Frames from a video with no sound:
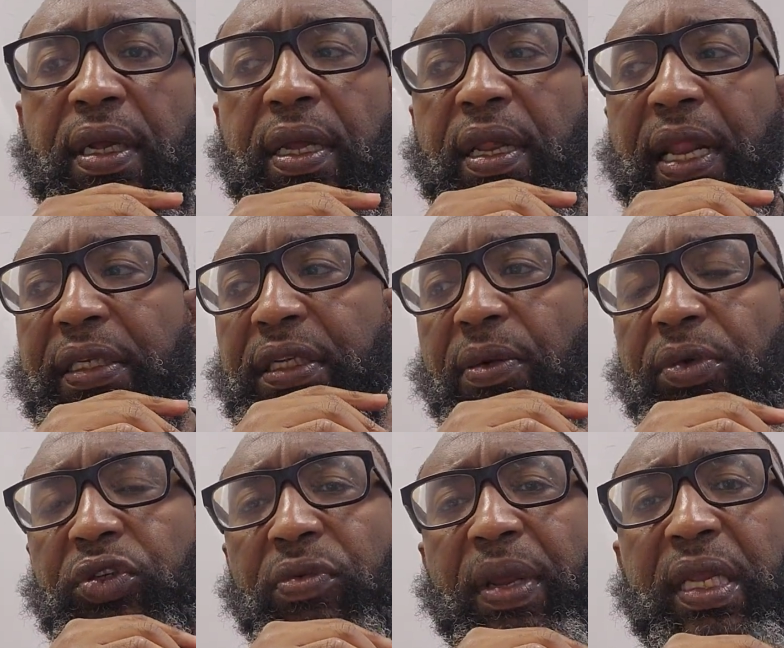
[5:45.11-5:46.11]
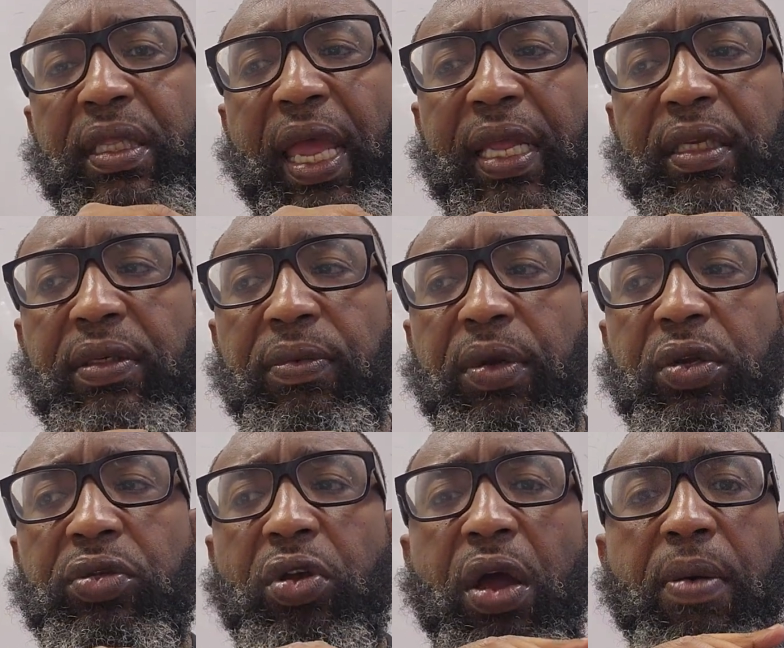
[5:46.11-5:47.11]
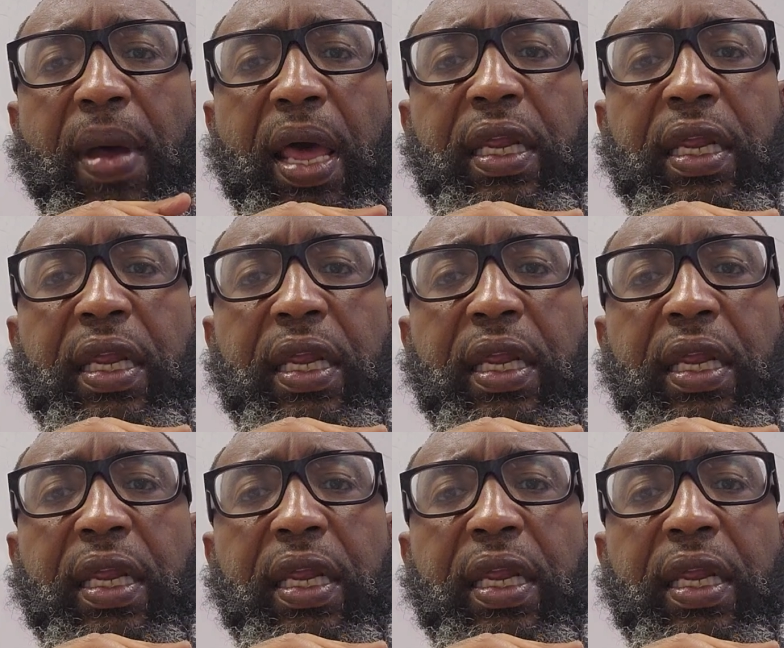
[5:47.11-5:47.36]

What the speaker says: And I said, what you mean, thanks? What are you talking about?